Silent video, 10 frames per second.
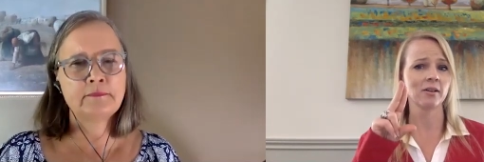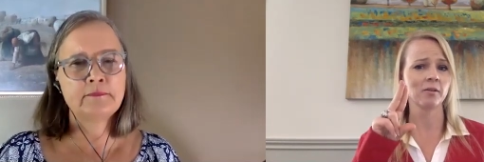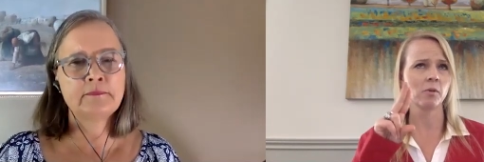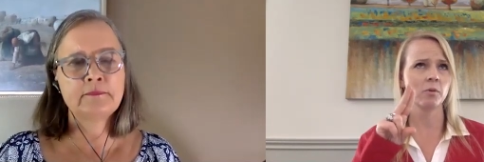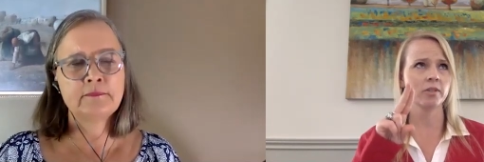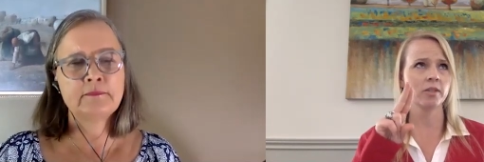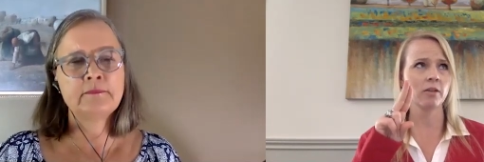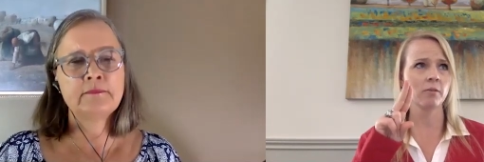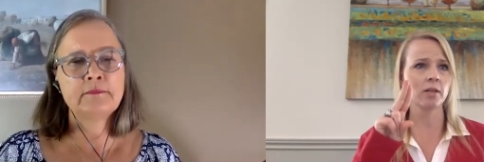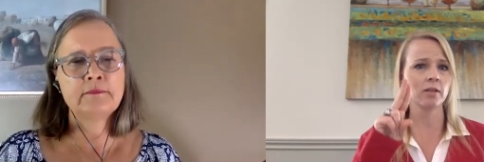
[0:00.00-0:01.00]
Speaker 1: what was the
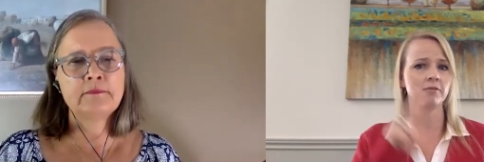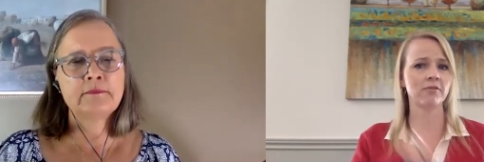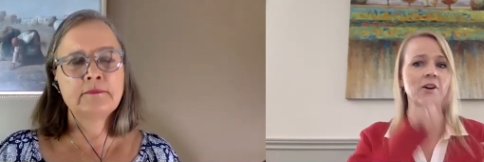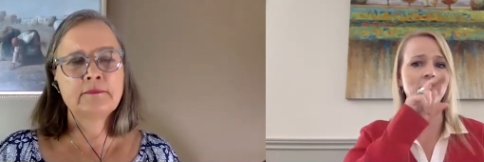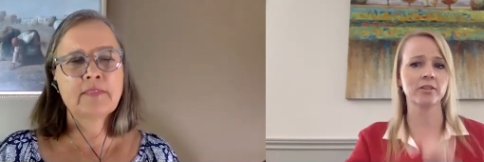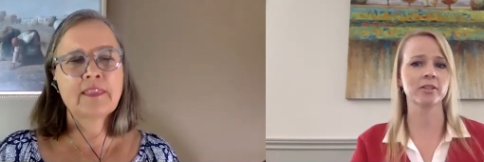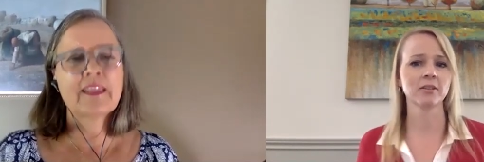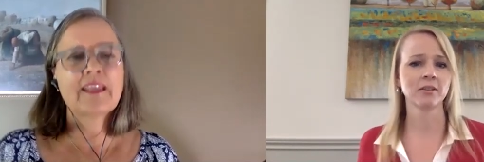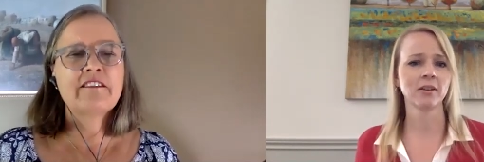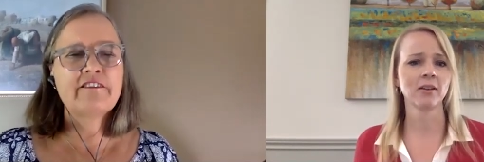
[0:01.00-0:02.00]
other one?
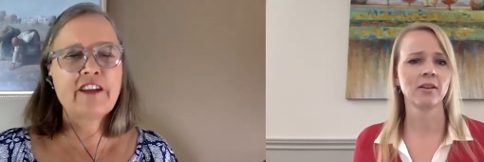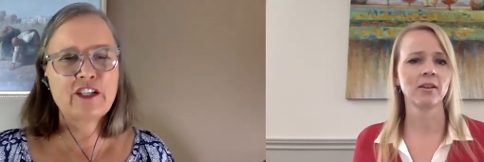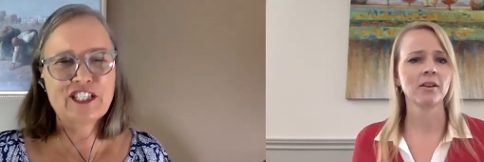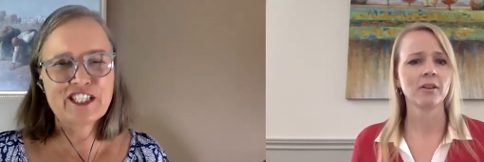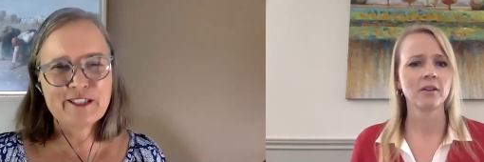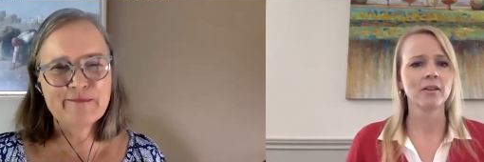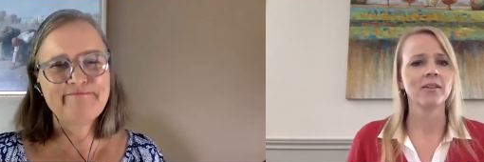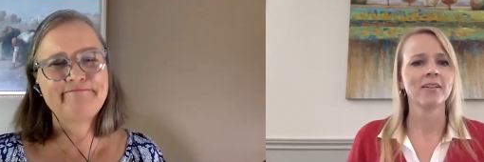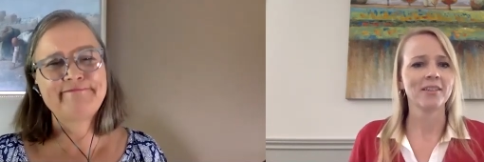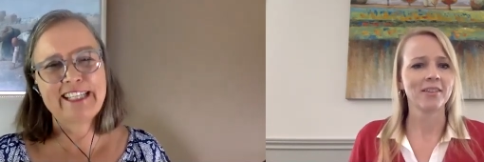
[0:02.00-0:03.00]
Fairness. Fairness.
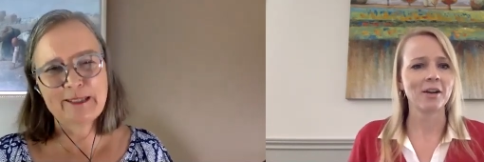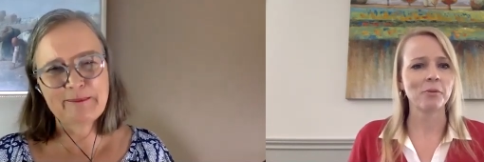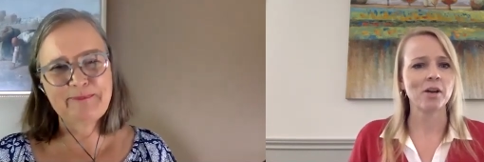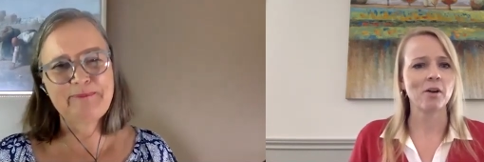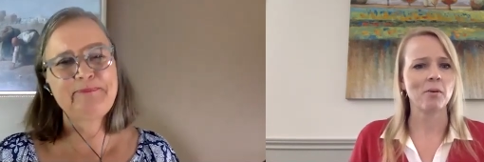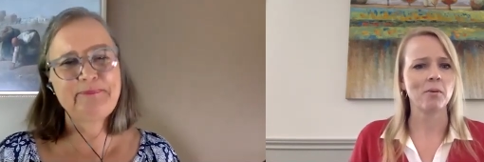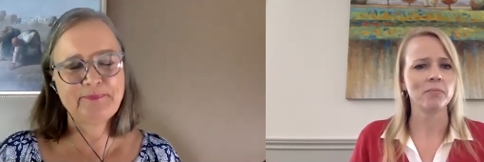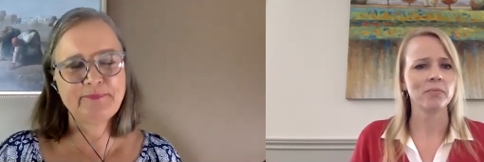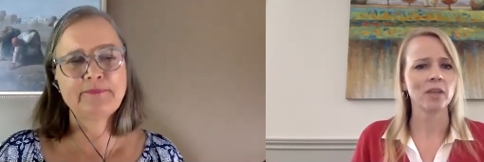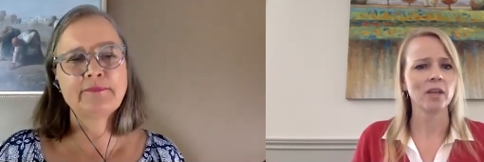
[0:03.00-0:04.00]
Yeah. There we
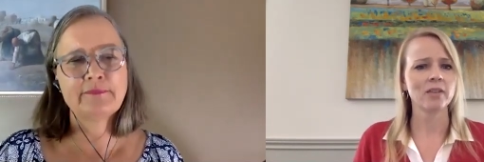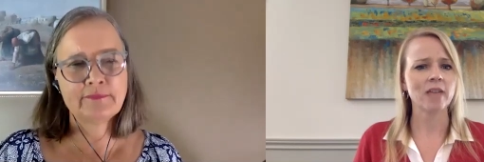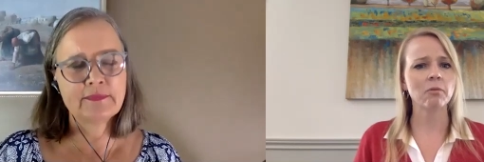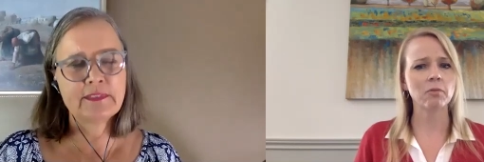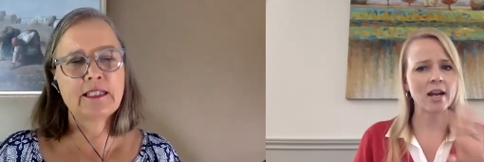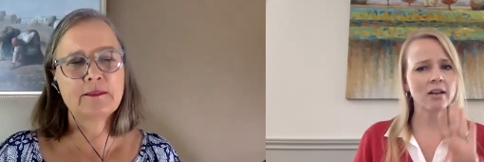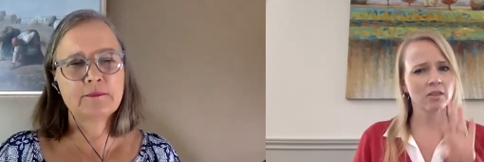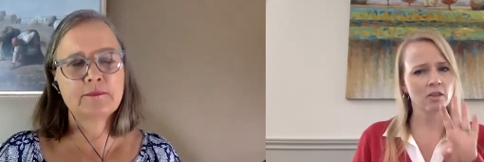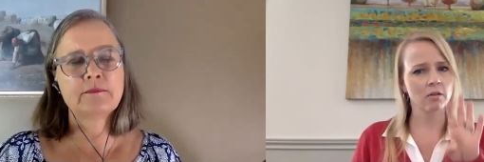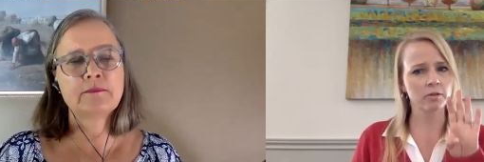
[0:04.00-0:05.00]
go. Is that
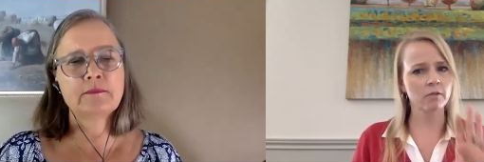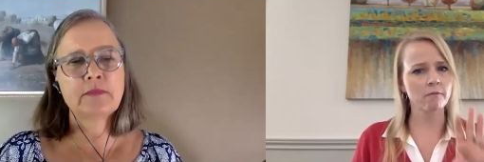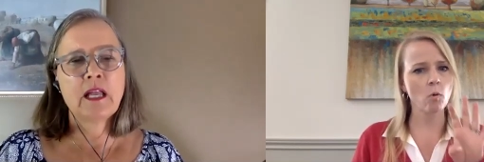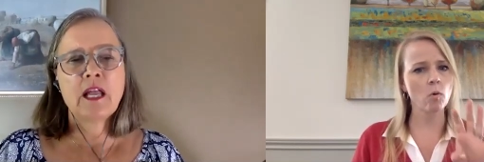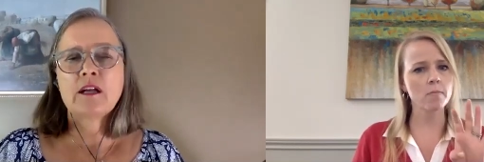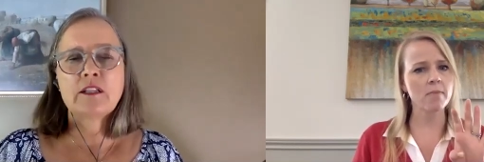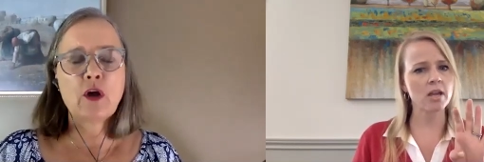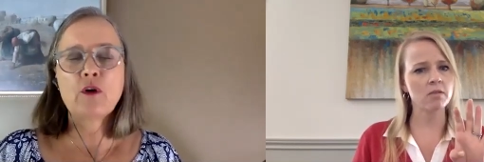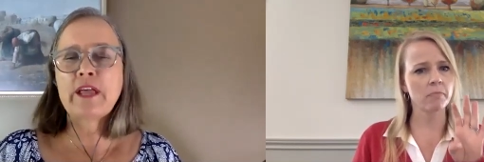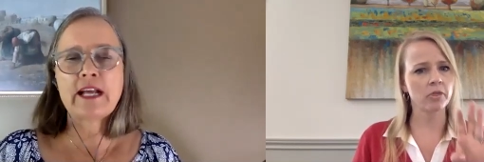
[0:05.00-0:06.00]
right? Those four.
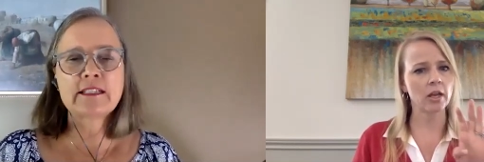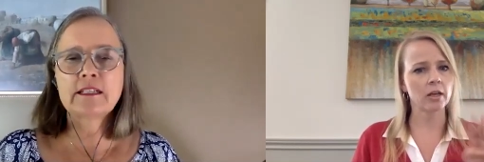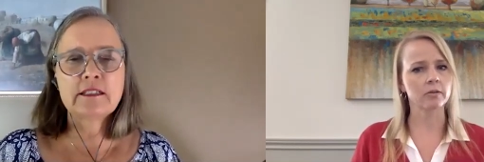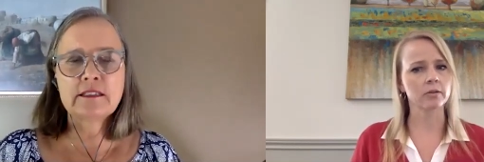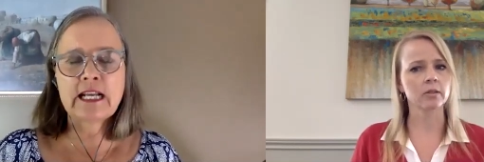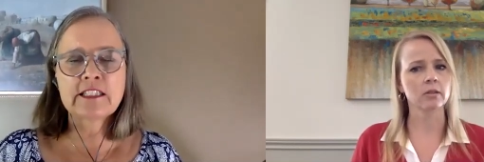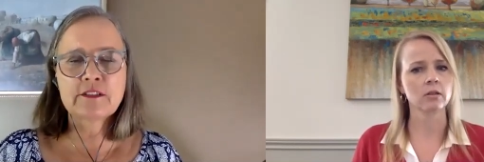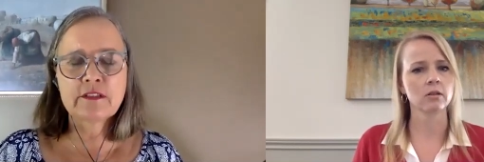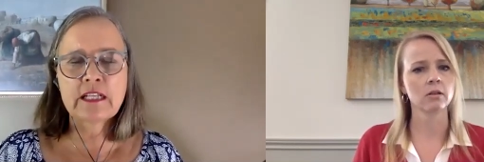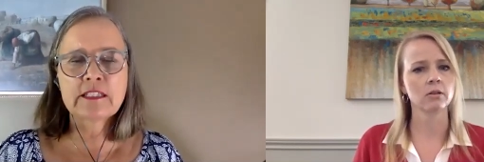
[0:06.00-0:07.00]
No,
Speaker 2: that things. that's
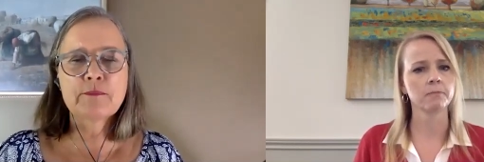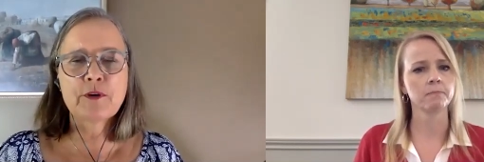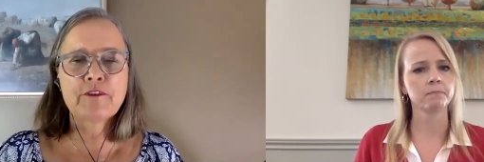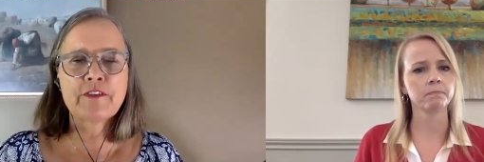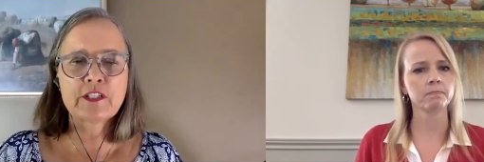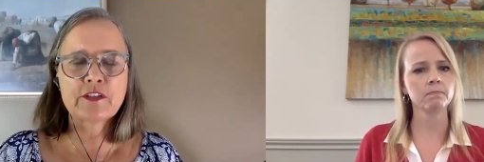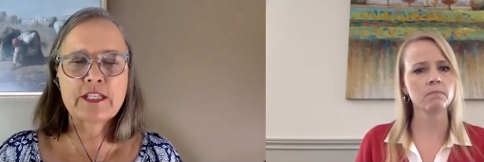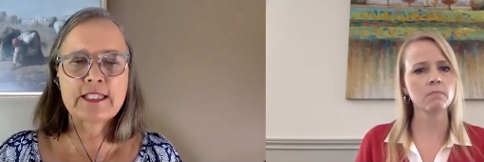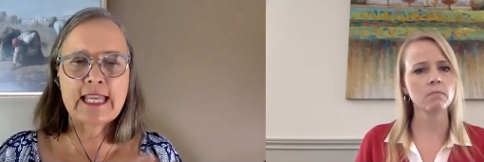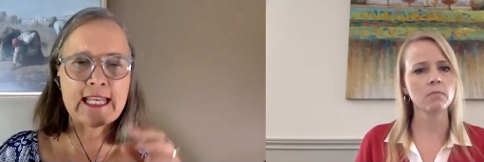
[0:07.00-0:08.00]
that's perfect,
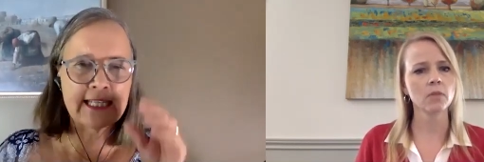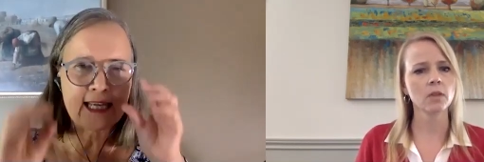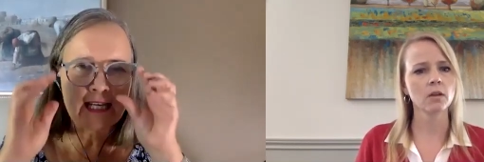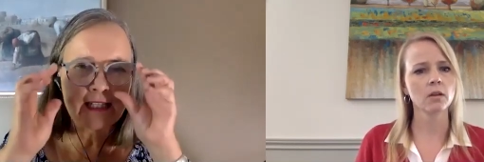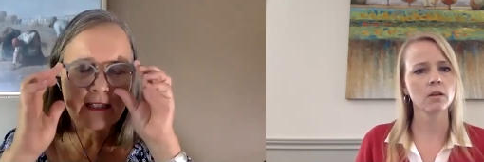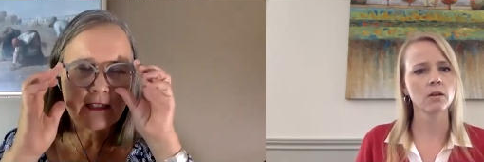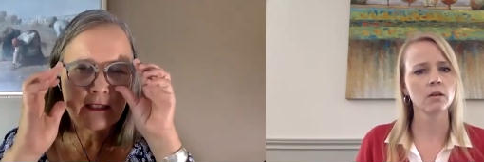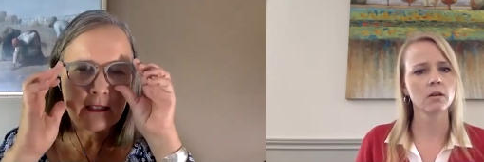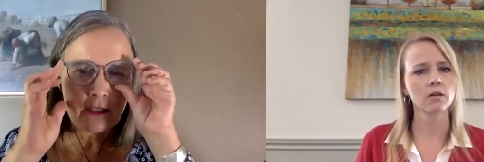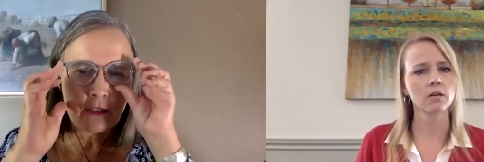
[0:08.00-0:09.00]
Tracy. And again,
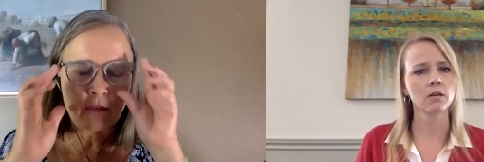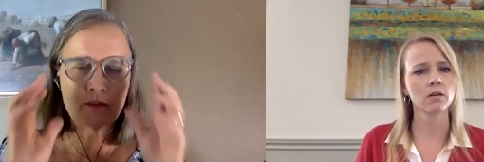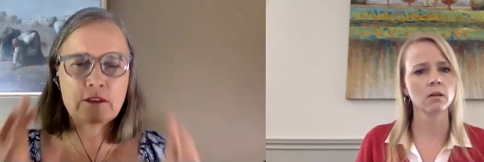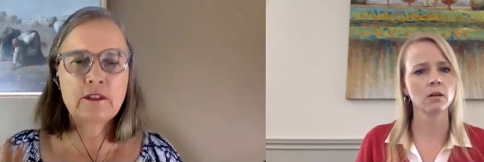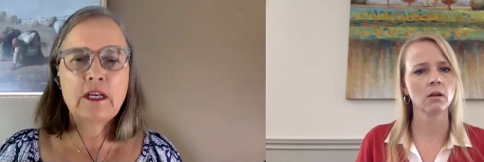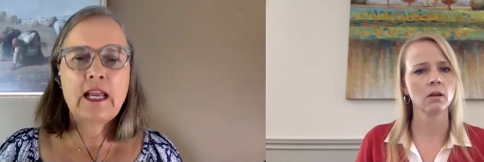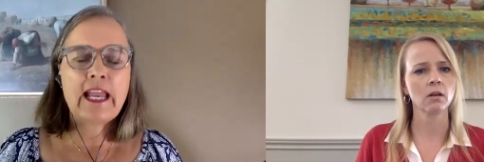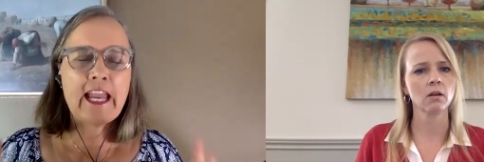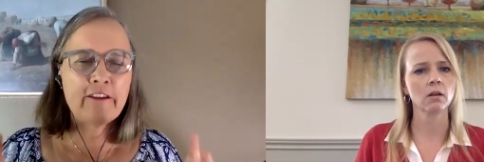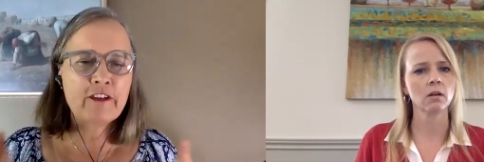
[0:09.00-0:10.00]
you know,
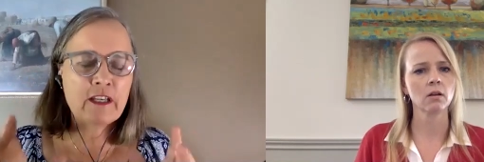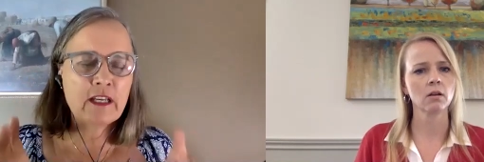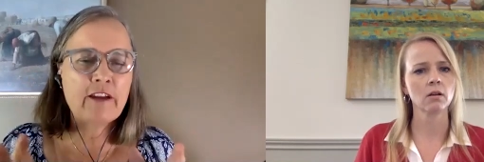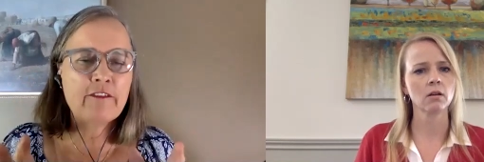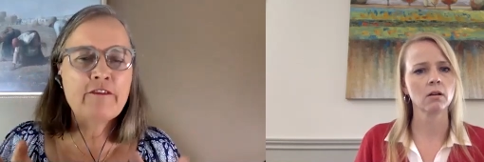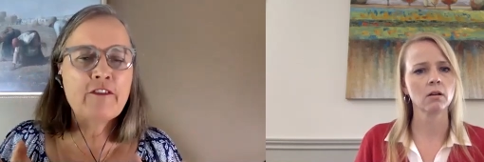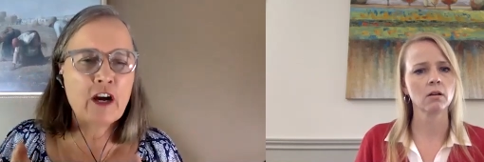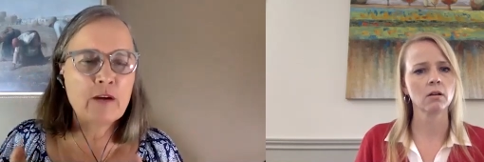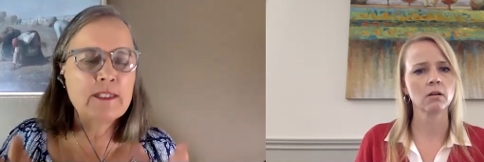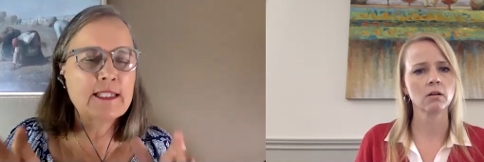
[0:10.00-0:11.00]
every every farm is